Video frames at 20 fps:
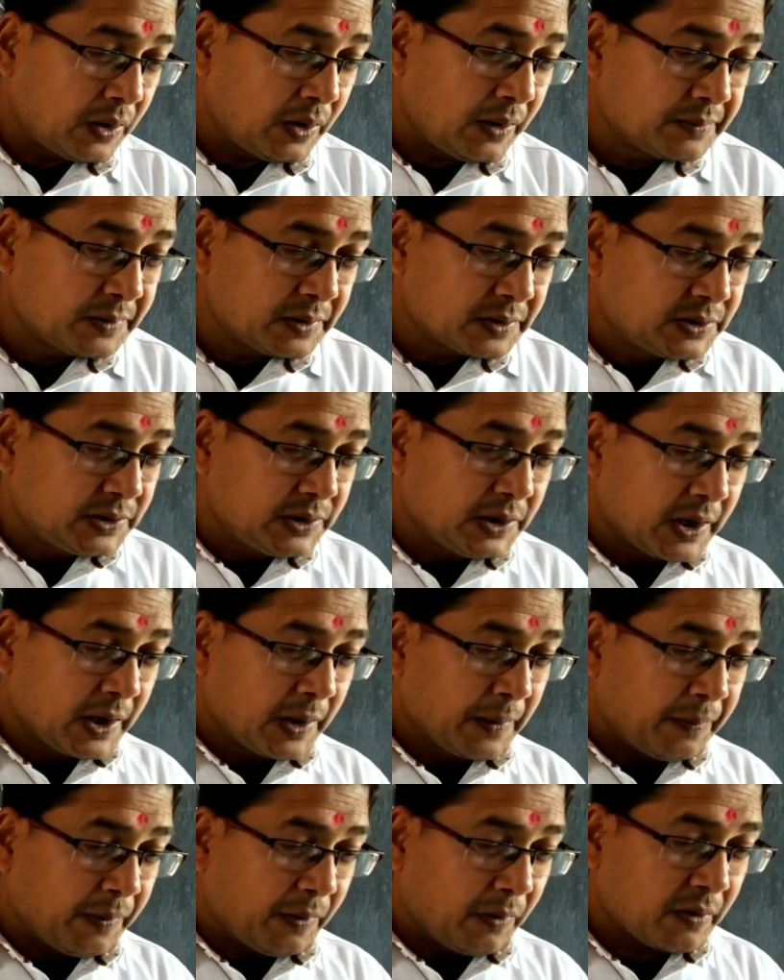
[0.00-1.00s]
of the
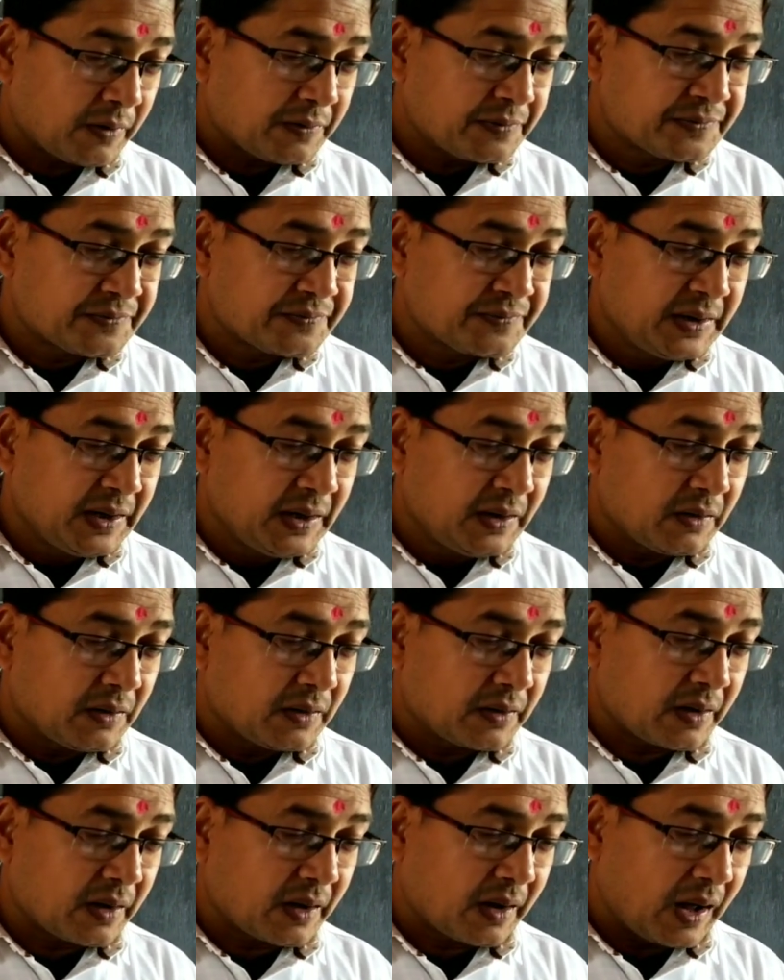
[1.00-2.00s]
cheering power of spring
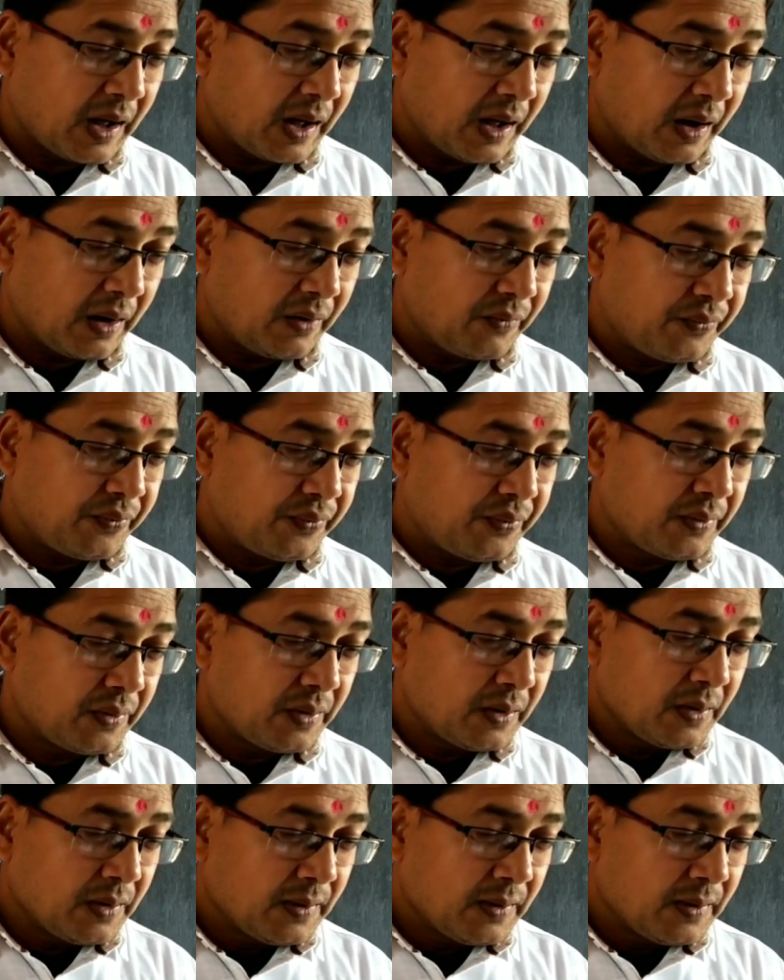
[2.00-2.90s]
on Ralph?